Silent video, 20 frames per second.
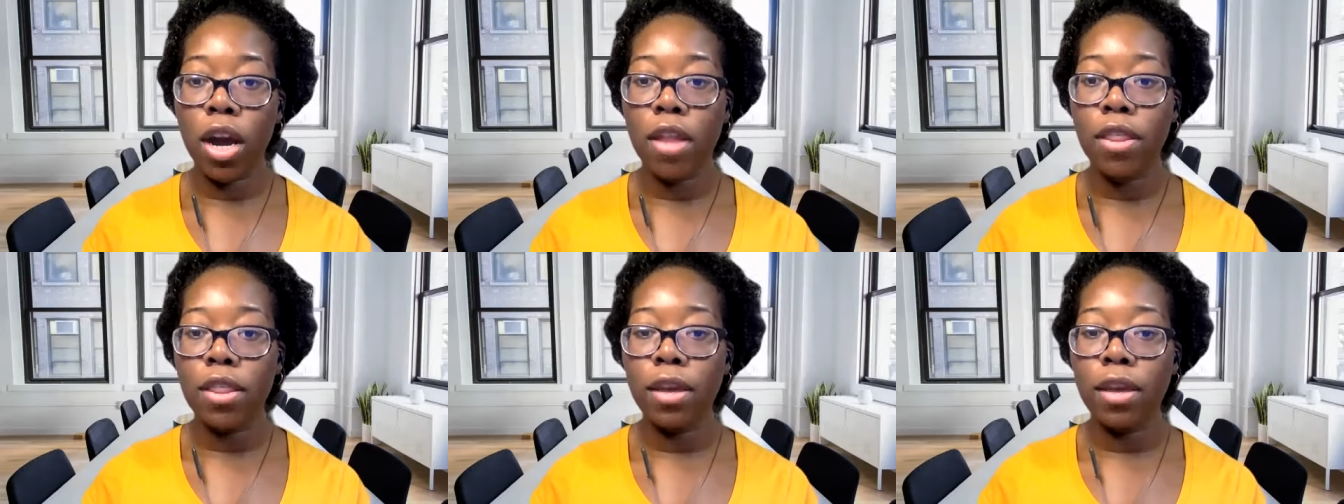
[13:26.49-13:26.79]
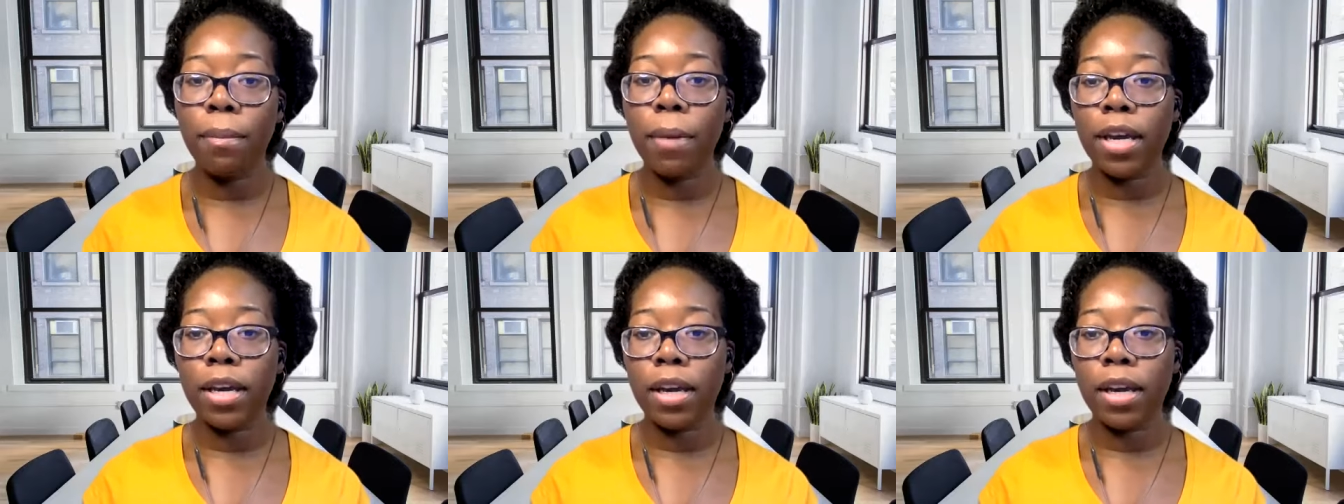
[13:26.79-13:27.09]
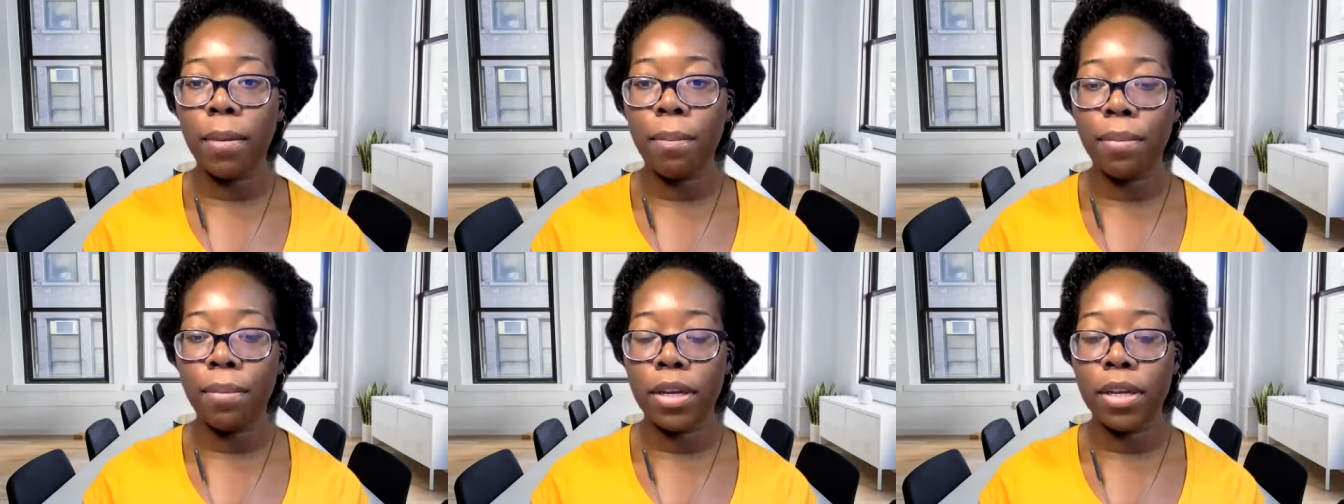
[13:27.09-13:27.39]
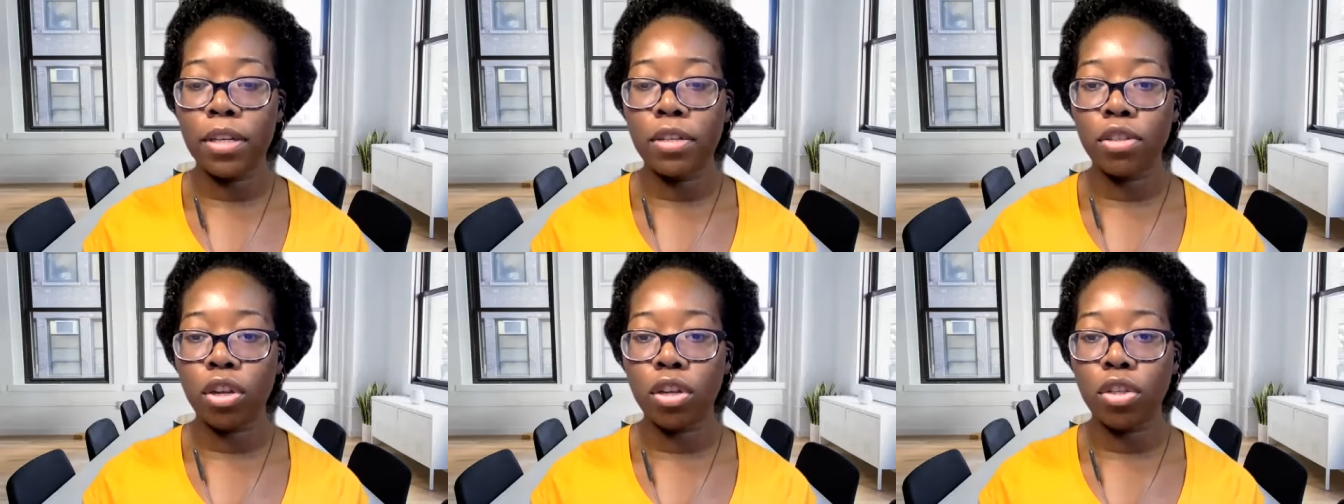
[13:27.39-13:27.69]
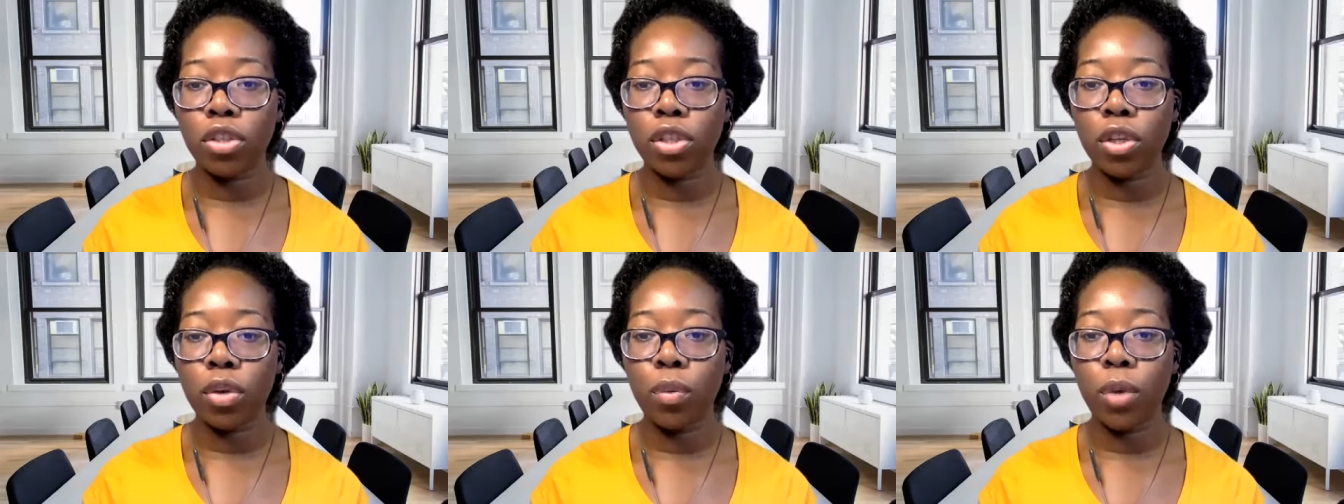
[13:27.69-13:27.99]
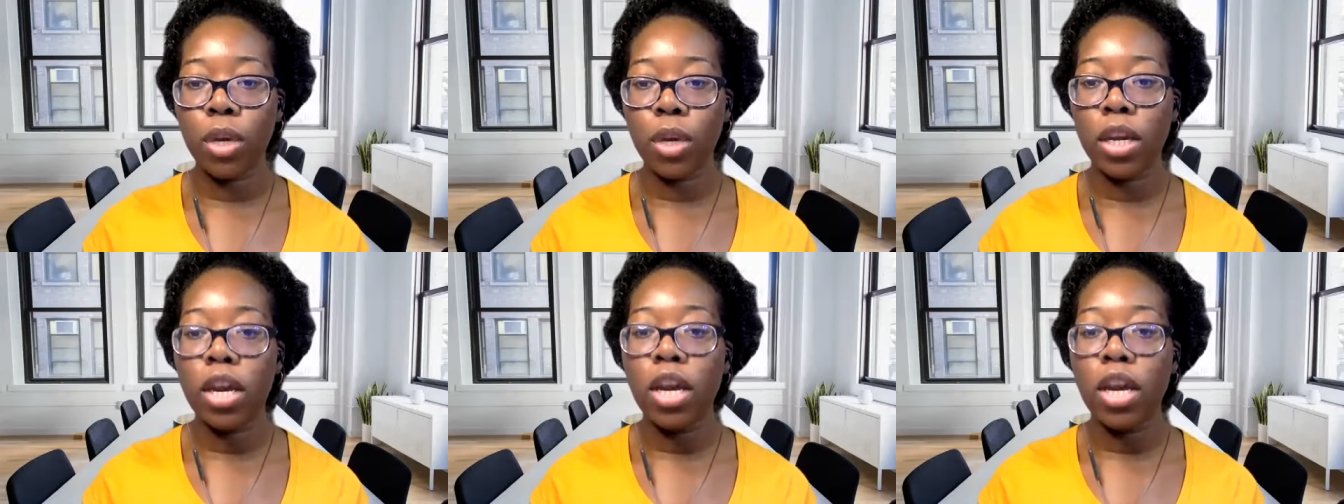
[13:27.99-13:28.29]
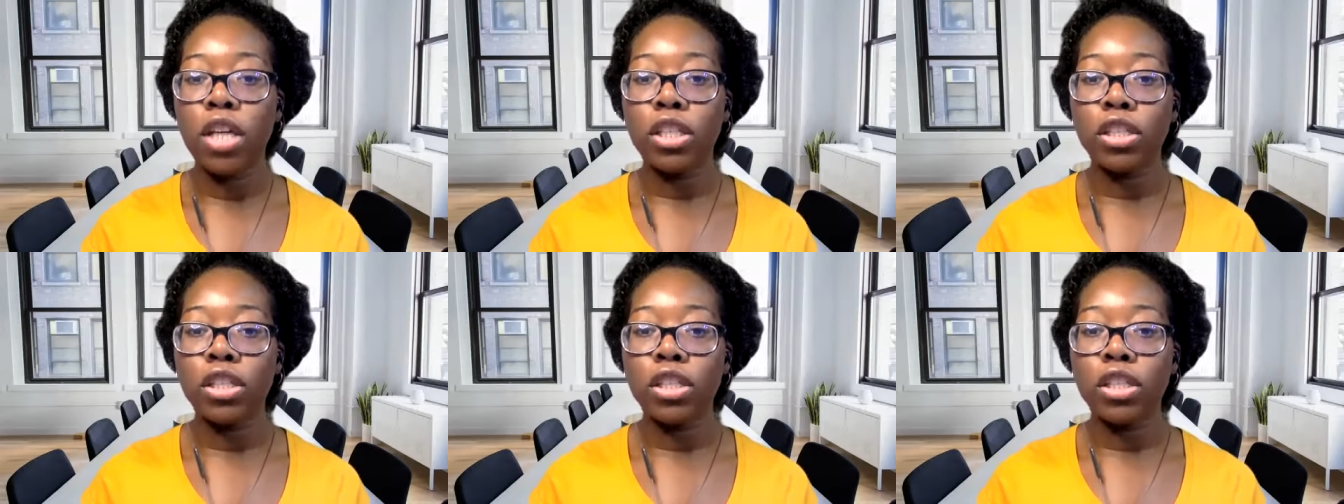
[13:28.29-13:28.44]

And then my company is also winning.